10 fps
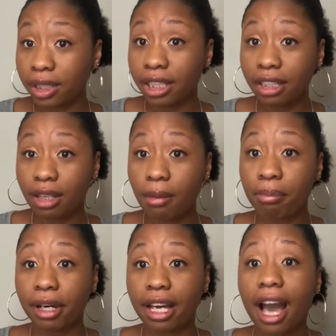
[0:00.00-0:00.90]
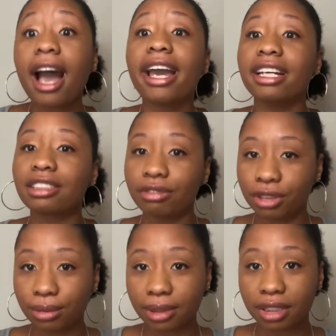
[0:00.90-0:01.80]
it, but I, as a
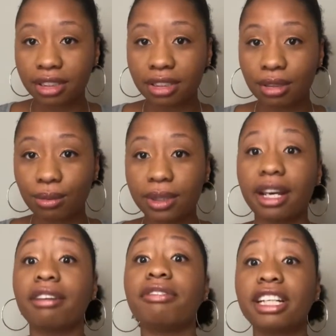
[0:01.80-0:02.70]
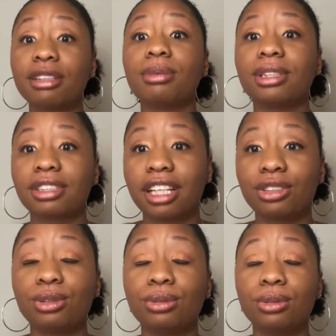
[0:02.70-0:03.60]
viewer, would have very much
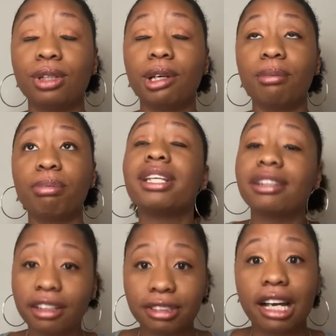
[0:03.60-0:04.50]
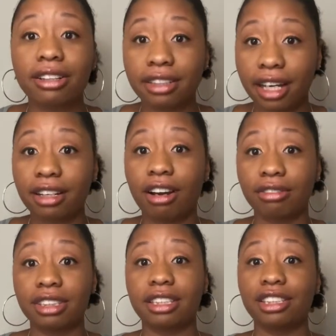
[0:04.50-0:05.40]
liked to been left out of that
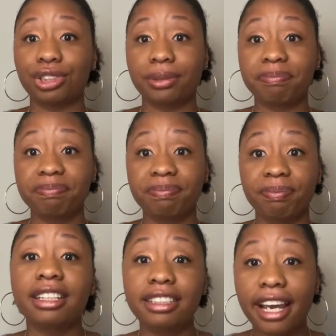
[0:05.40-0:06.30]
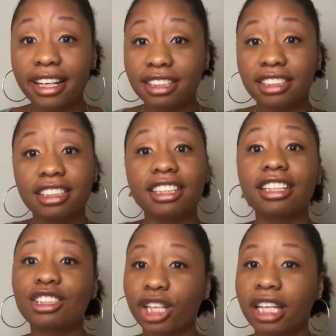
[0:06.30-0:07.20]
conversation. Next,
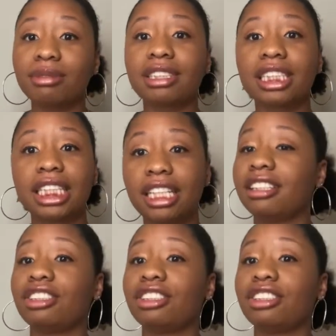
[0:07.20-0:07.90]
James is leading the